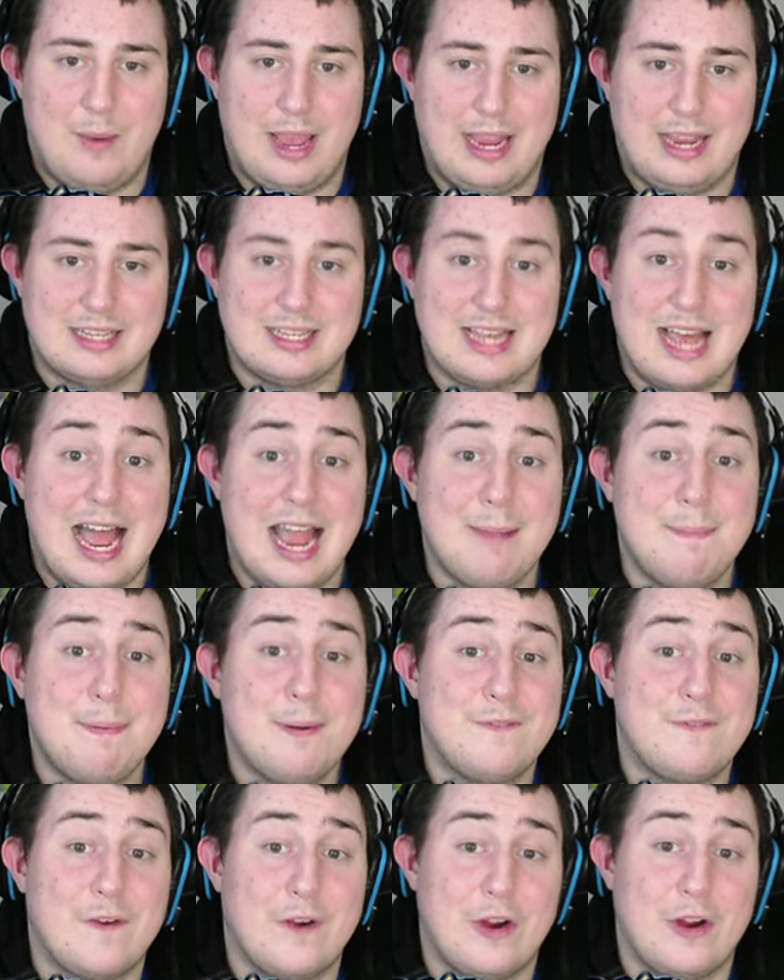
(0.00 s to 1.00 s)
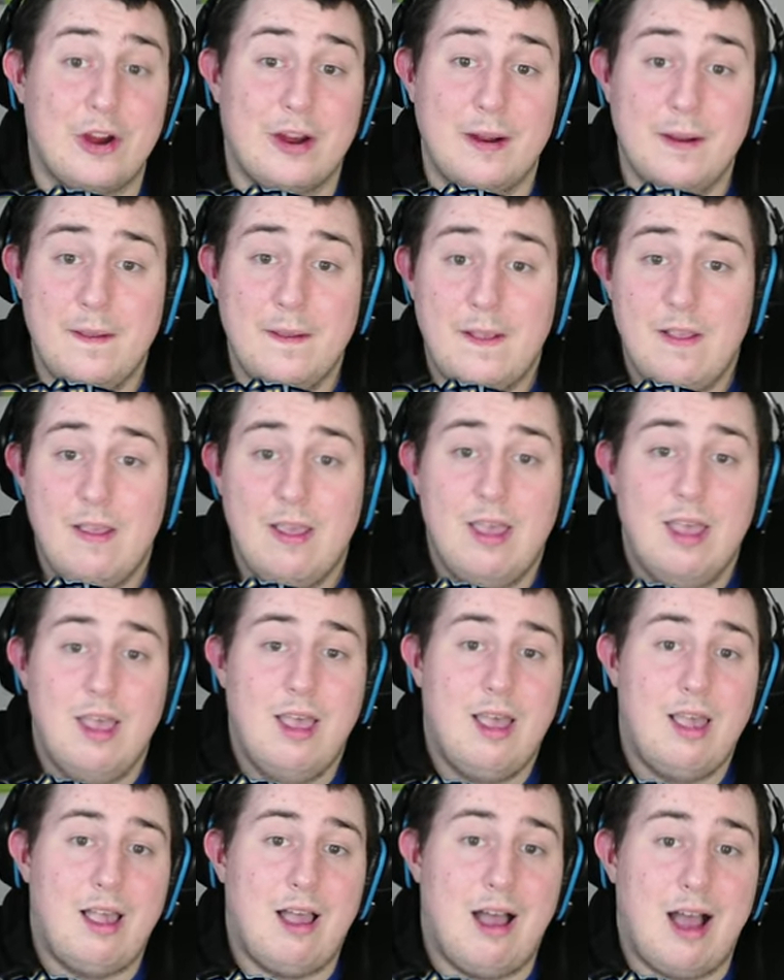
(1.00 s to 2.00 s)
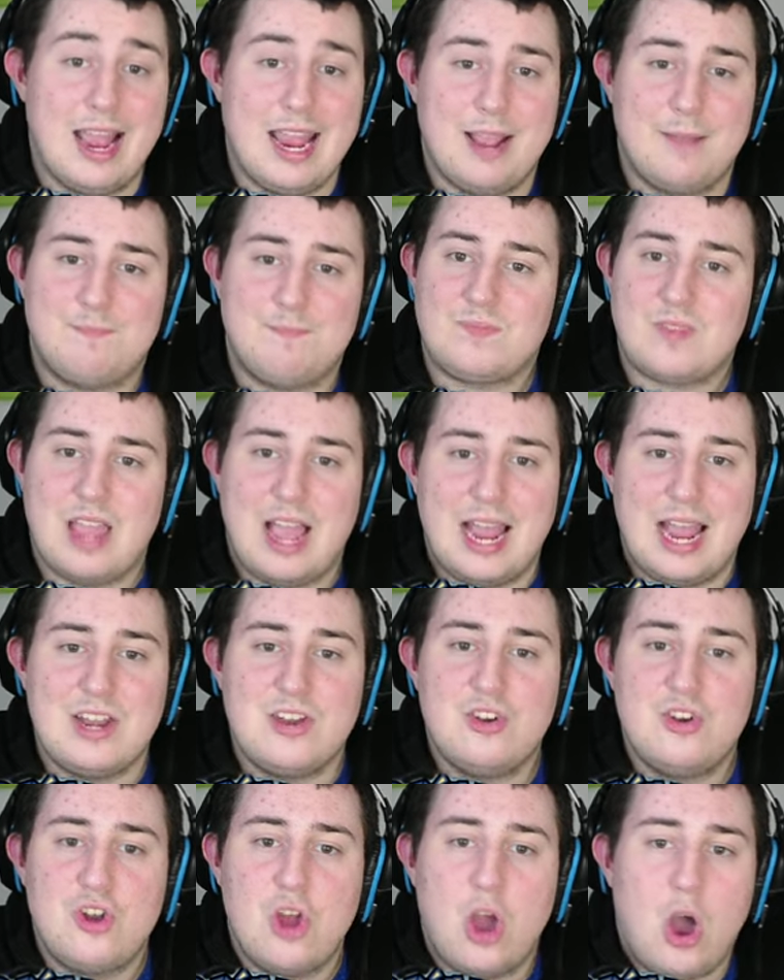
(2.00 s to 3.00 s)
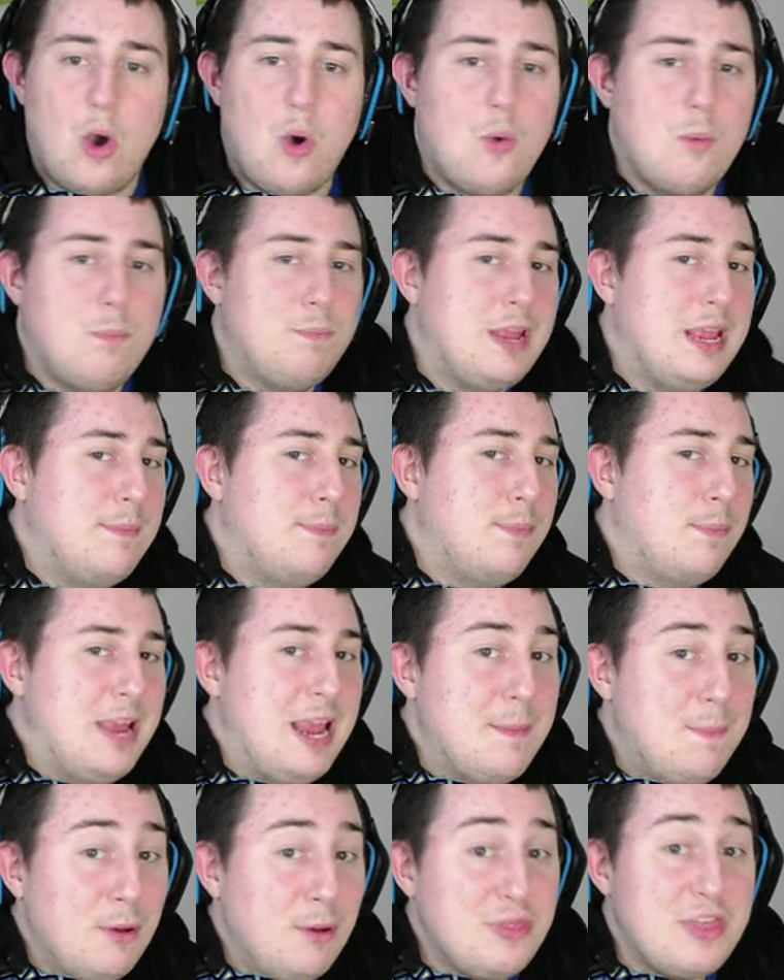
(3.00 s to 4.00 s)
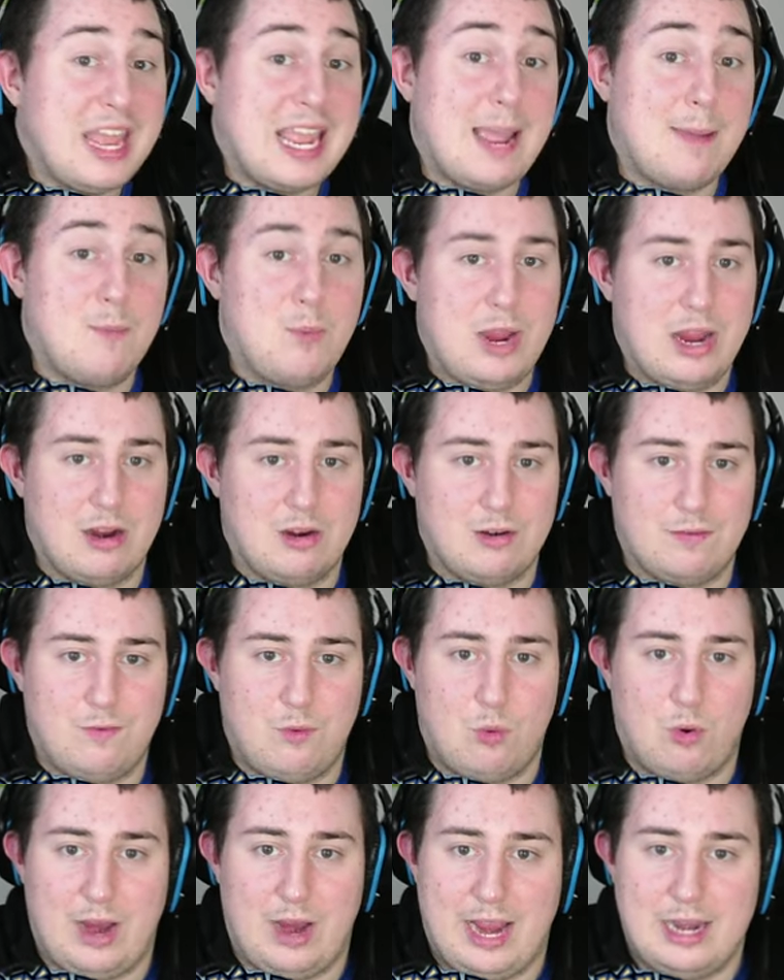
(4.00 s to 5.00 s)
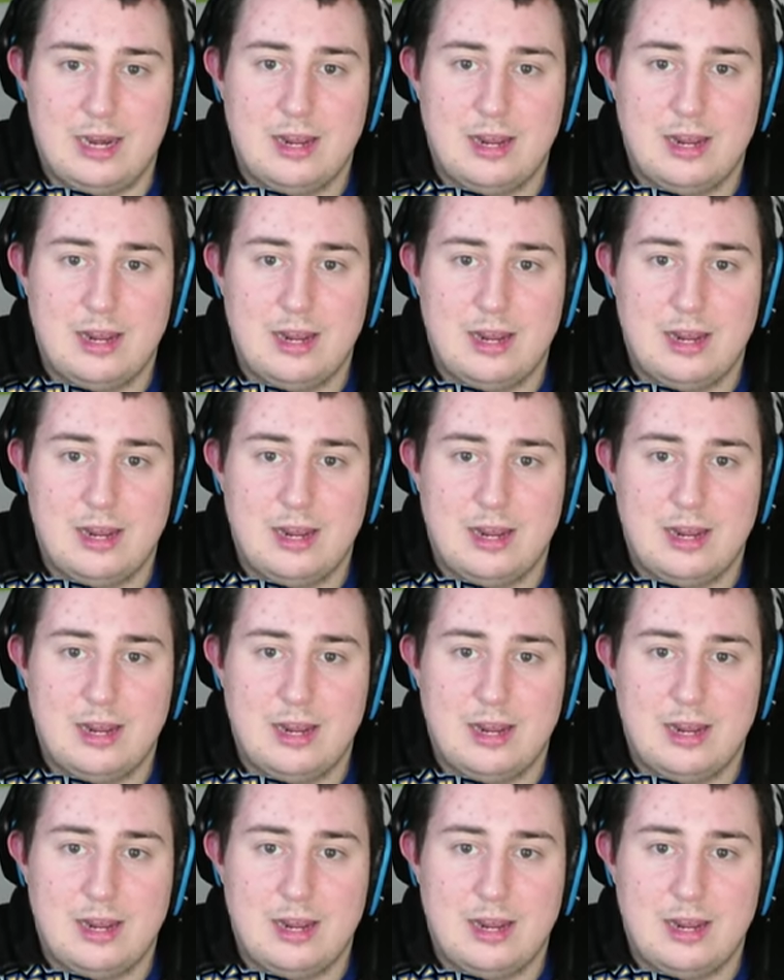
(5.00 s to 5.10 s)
Because I prefer, I I know pe people think I'm weird for it.